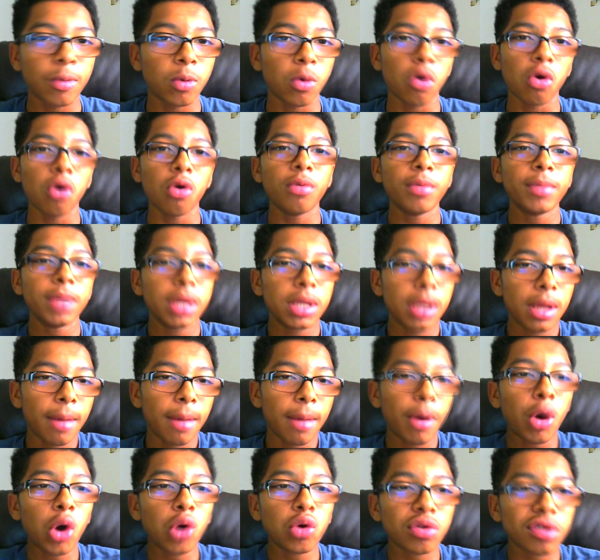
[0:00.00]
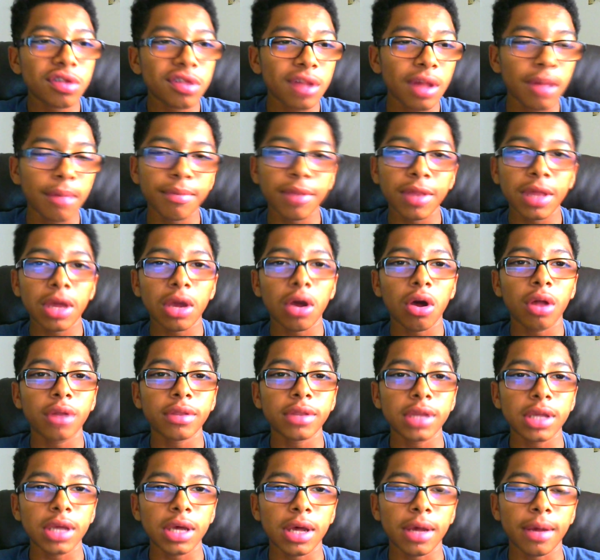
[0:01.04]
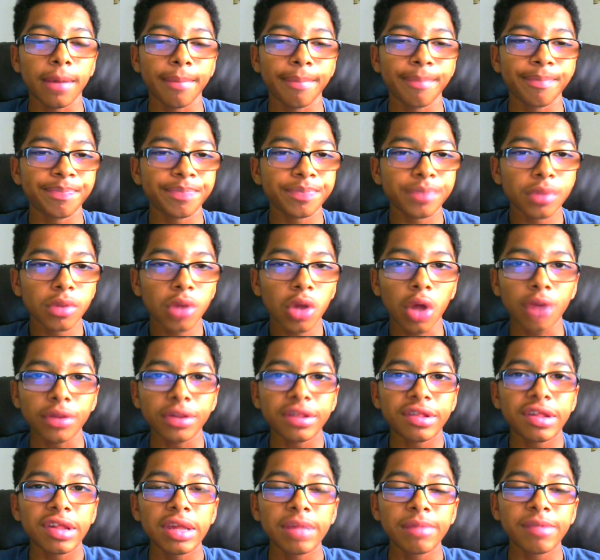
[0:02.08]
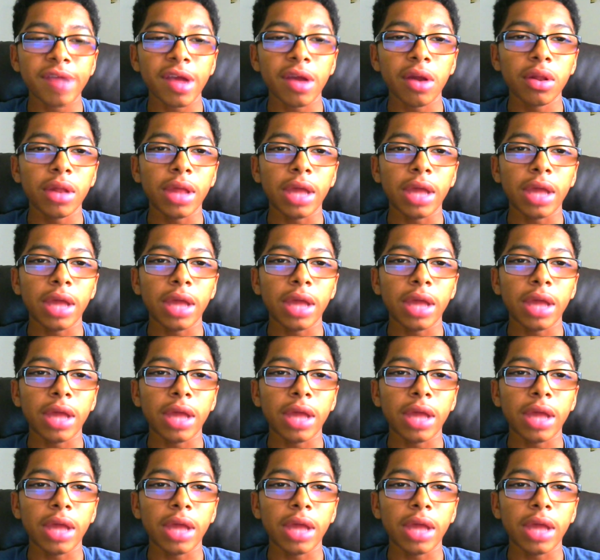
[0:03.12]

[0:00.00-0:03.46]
We'll post something on the team channel.